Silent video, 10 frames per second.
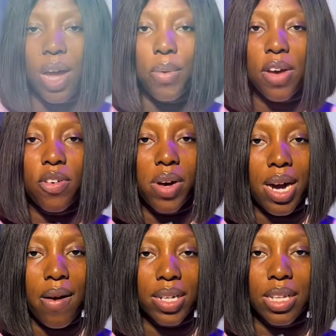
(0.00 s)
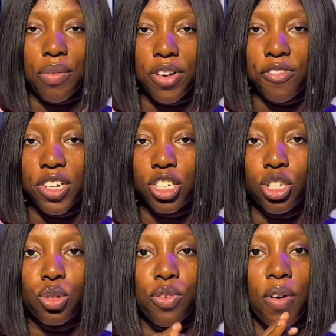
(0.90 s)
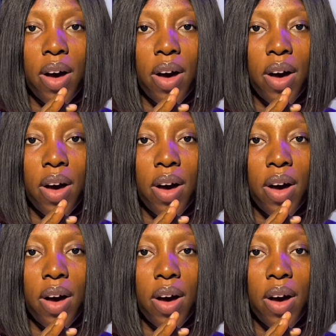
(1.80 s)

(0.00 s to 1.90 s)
Now we have our character reference sheets of